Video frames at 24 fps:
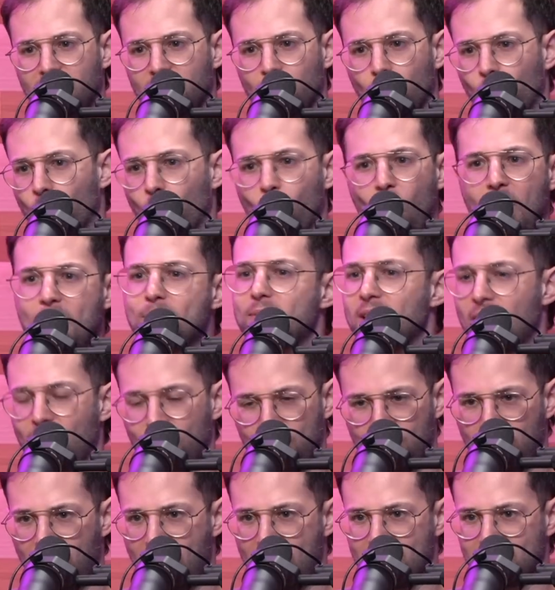wiped out
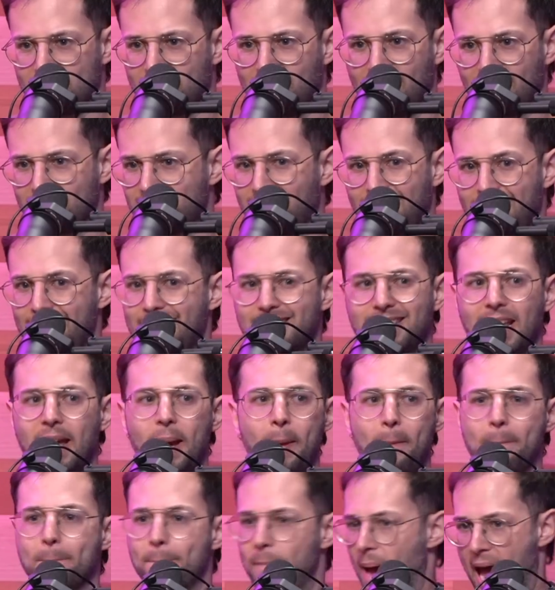the Aztecs, is a
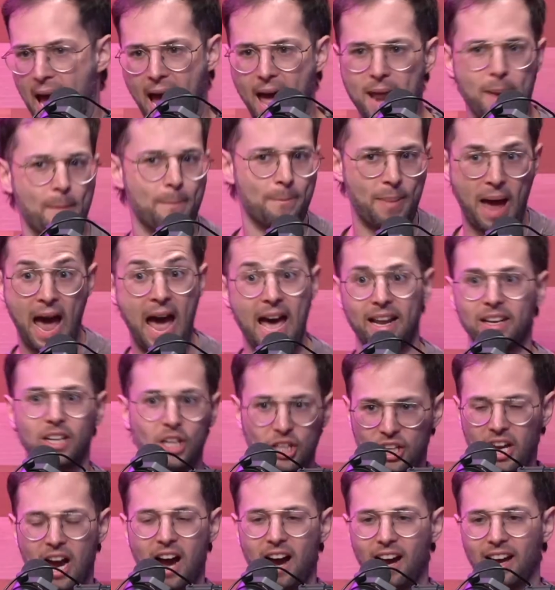bad, bad
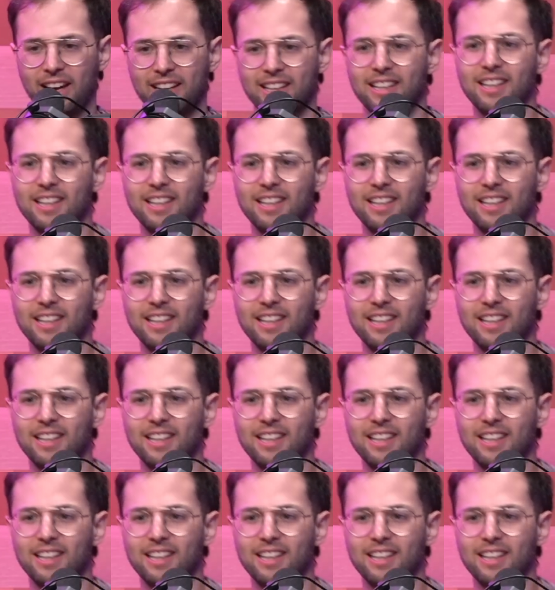guy.